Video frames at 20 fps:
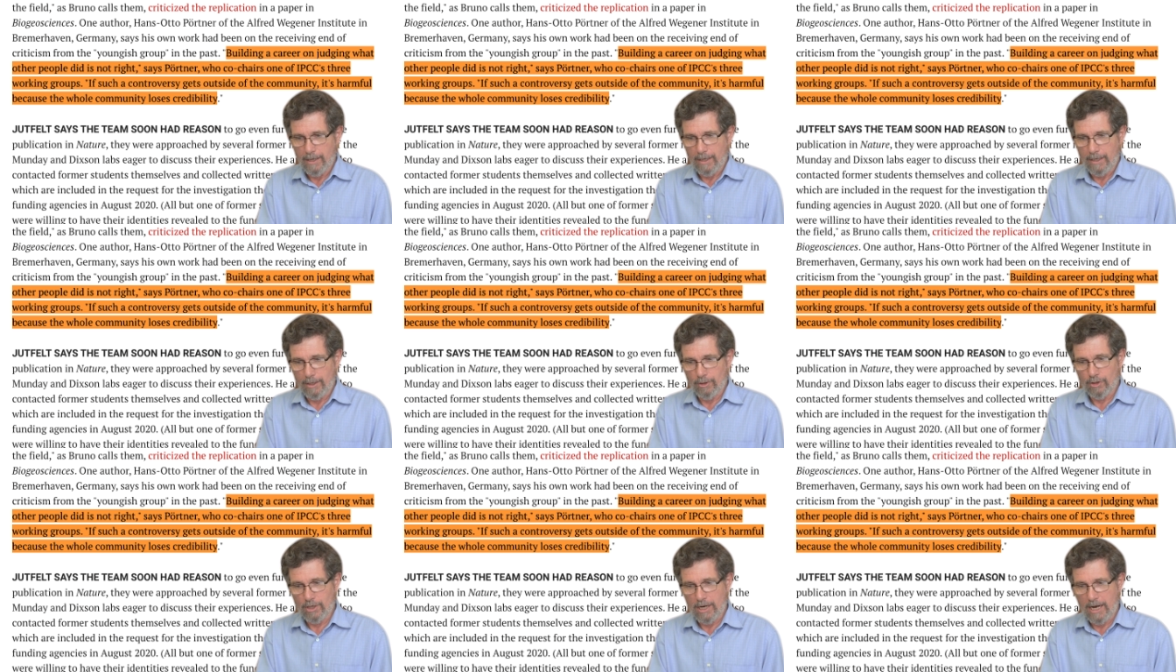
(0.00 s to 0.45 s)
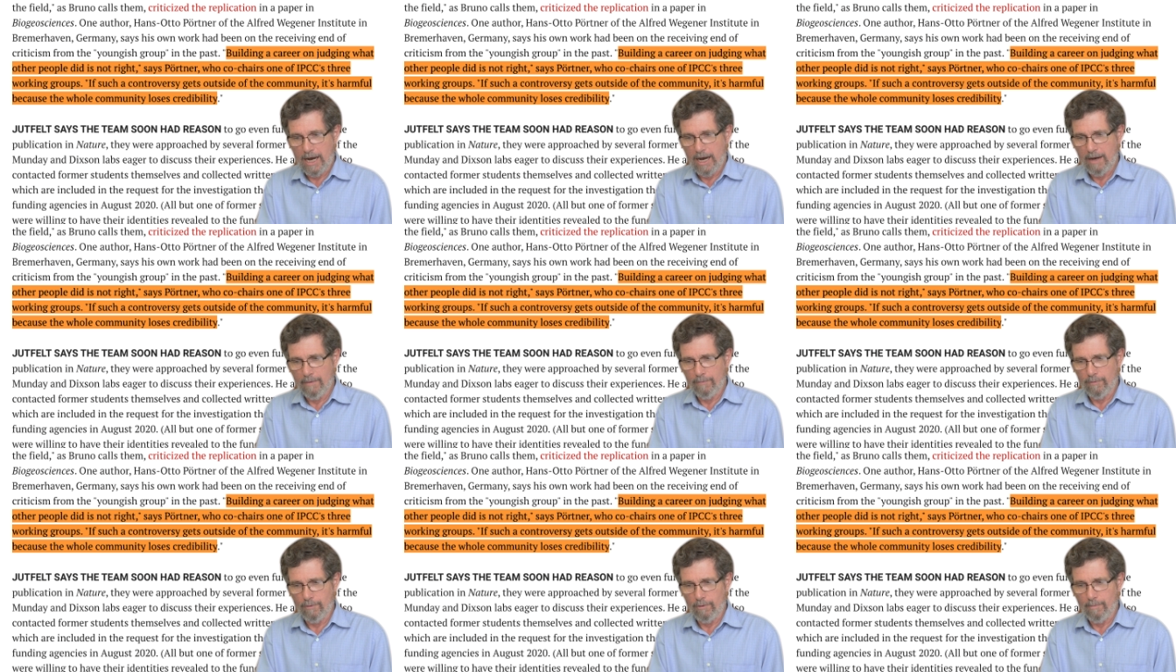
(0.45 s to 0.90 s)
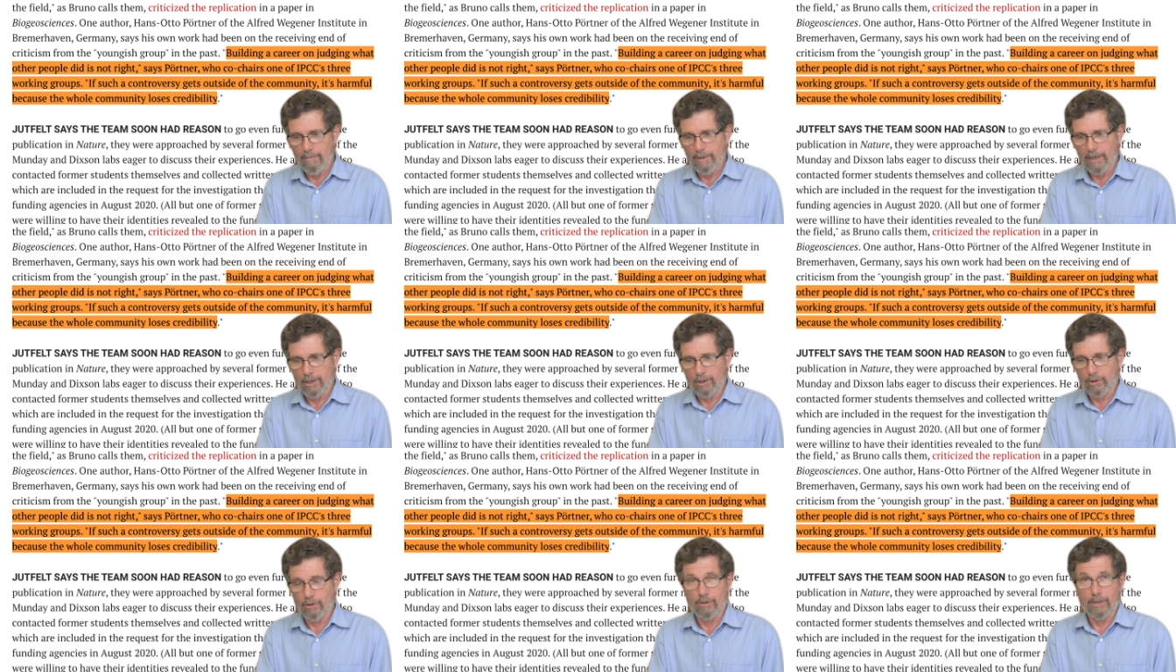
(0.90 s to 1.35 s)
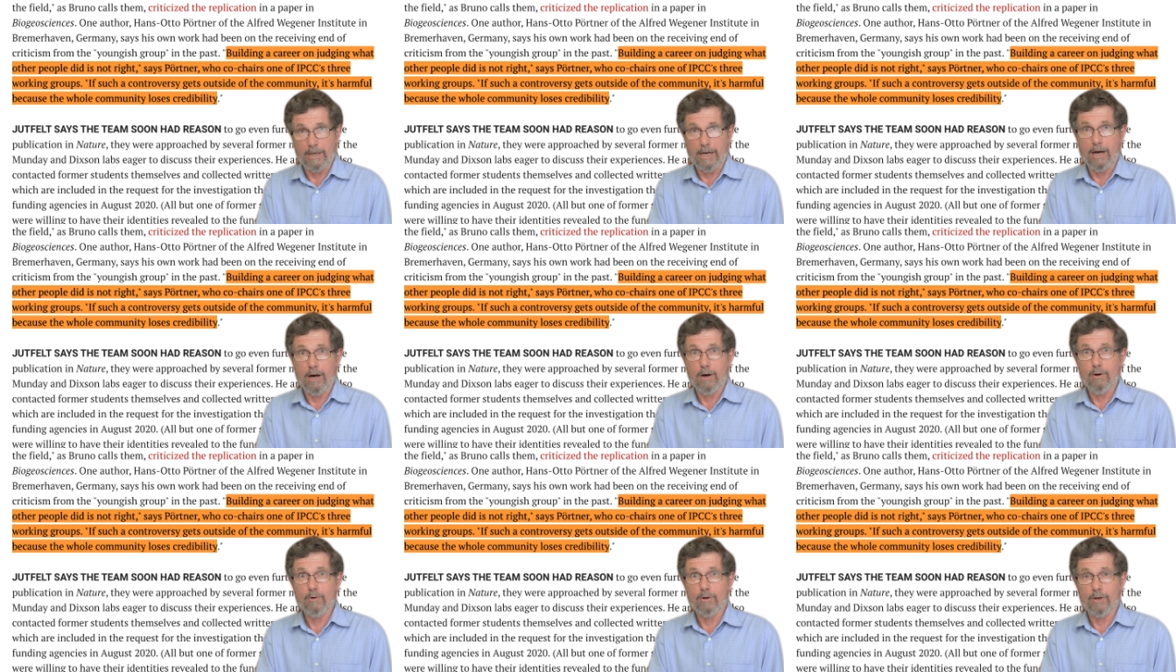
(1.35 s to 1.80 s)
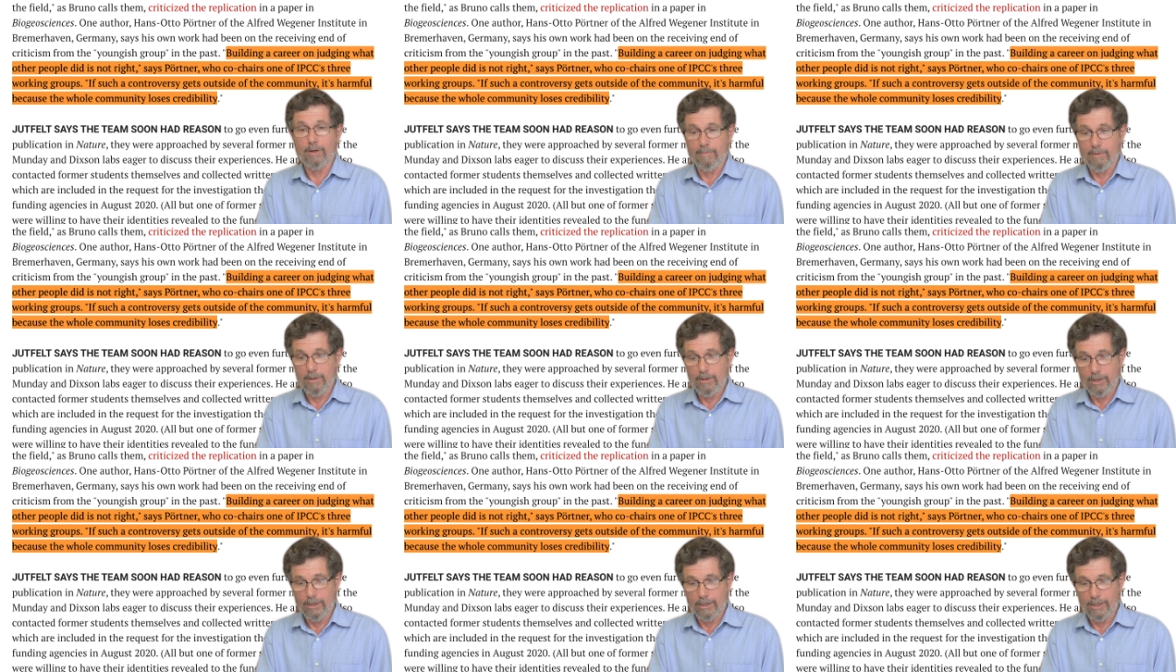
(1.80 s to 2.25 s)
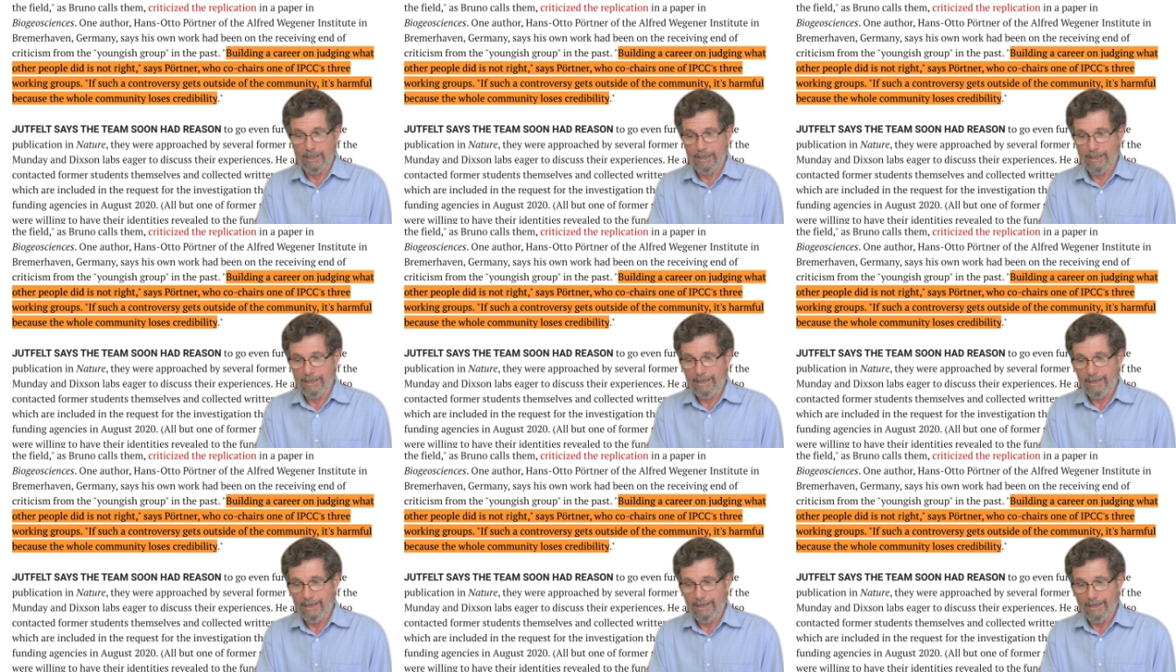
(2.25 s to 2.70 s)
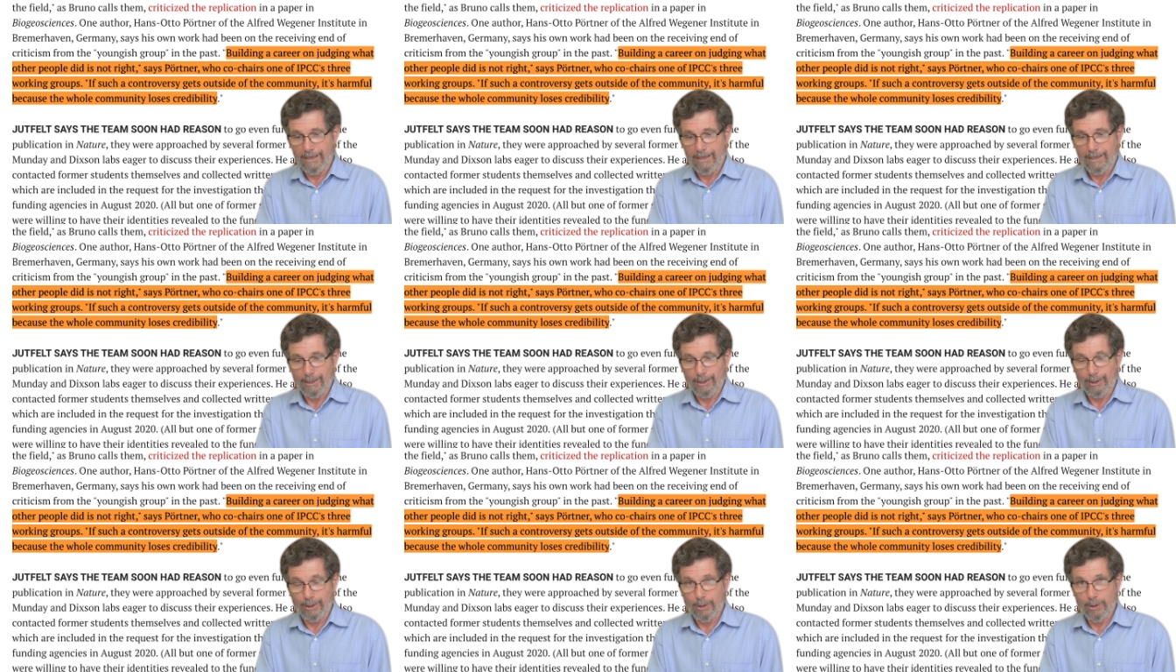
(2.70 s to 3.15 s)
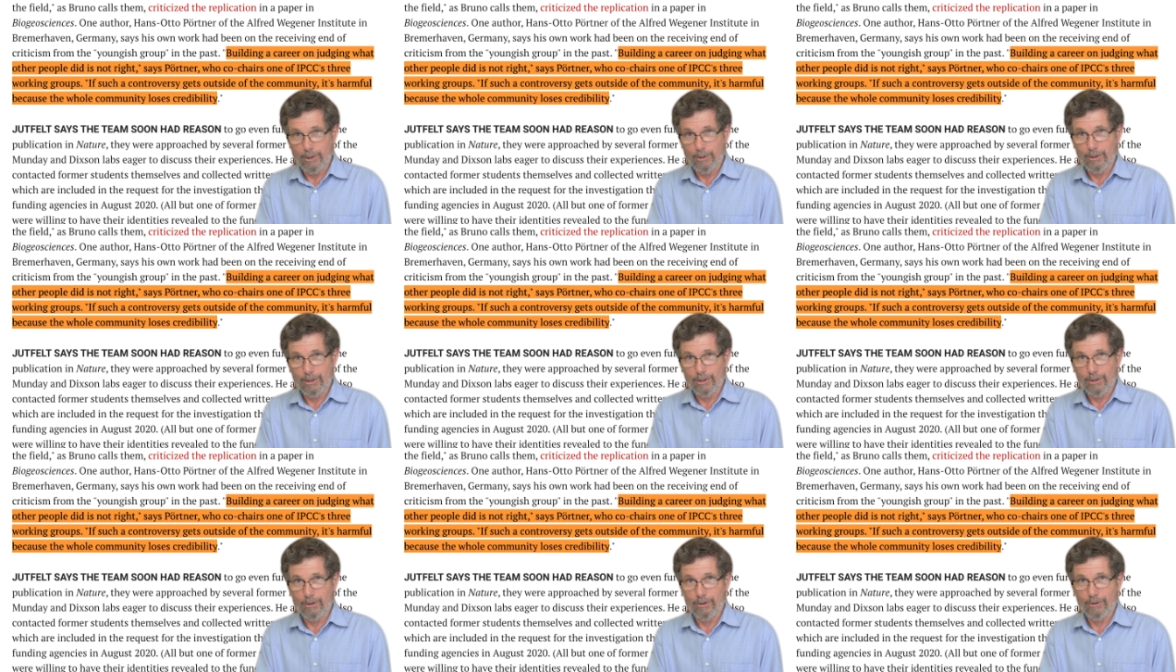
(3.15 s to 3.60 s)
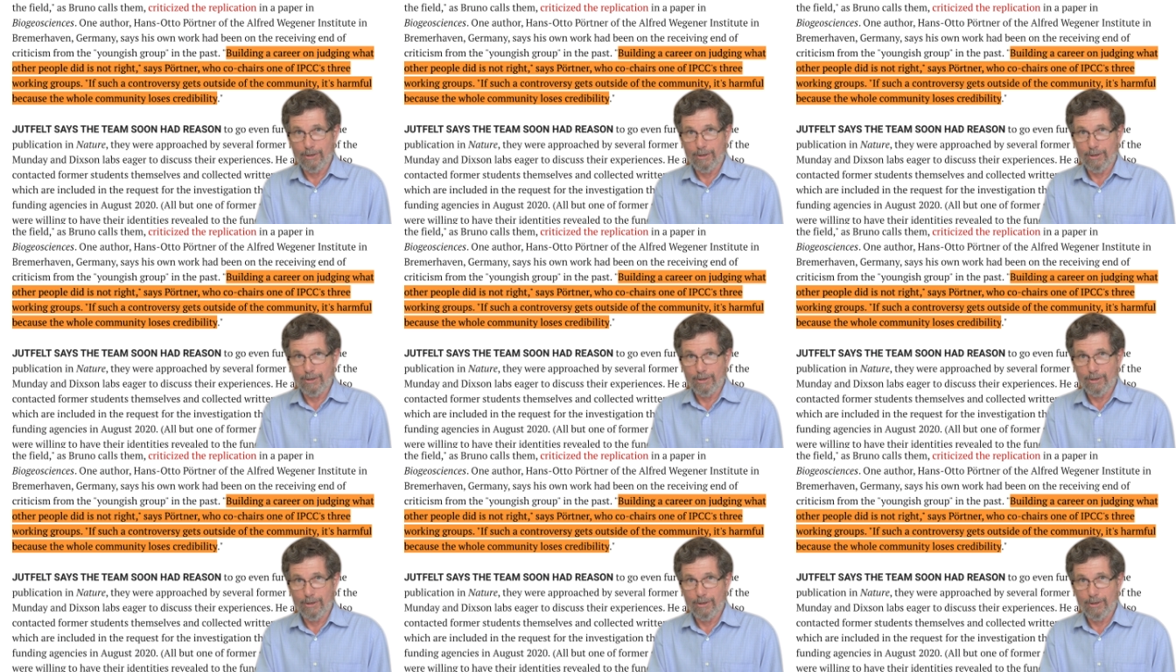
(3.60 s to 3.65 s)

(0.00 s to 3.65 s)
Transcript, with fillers: it's harmful because the whole community loses